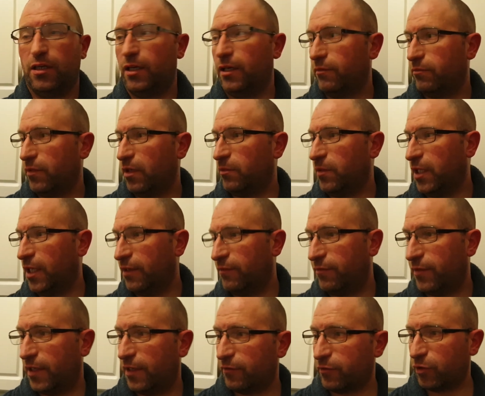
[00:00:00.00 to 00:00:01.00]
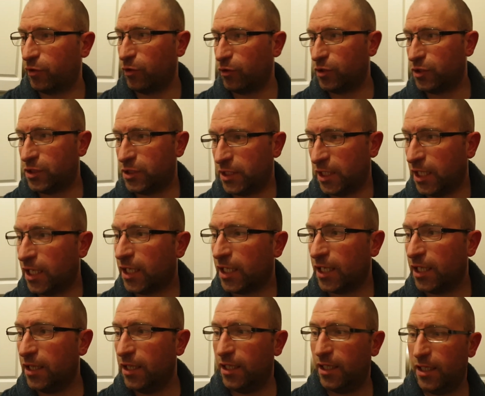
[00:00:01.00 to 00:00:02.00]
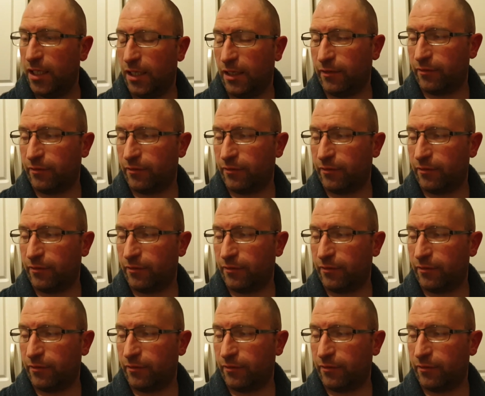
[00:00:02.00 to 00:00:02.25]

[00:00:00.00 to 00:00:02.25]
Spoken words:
I mean, I've cooked steak in that,